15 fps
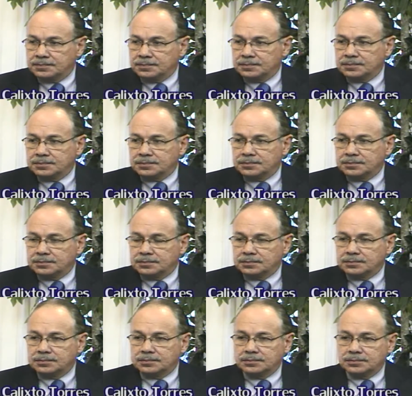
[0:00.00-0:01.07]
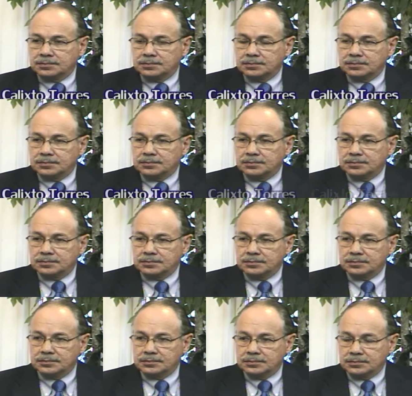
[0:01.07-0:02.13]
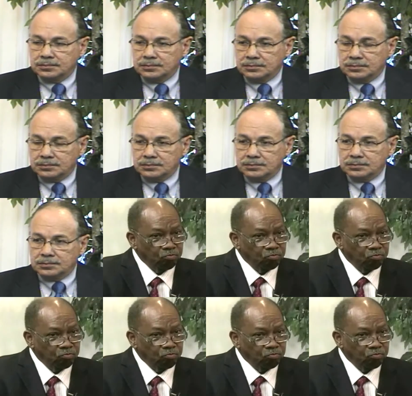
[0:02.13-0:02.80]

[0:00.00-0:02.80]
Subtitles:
(silence)